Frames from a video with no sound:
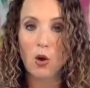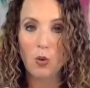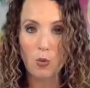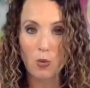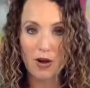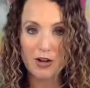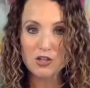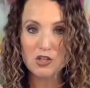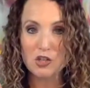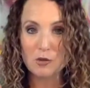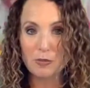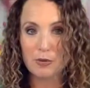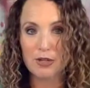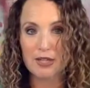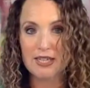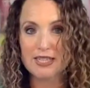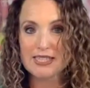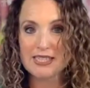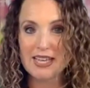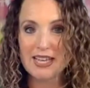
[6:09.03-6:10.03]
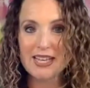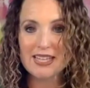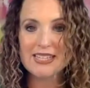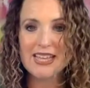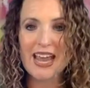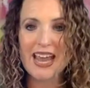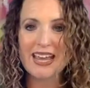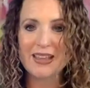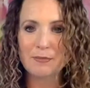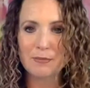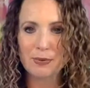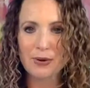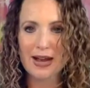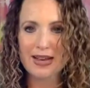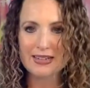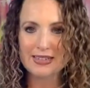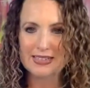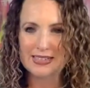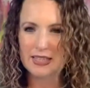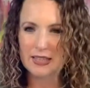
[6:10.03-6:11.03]
watch the process and
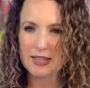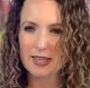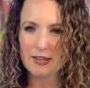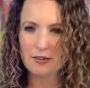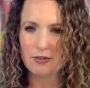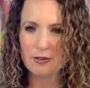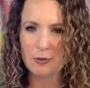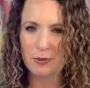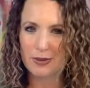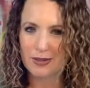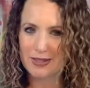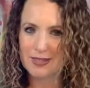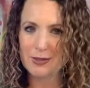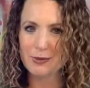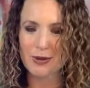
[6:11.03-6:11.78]
practice the lettering with us.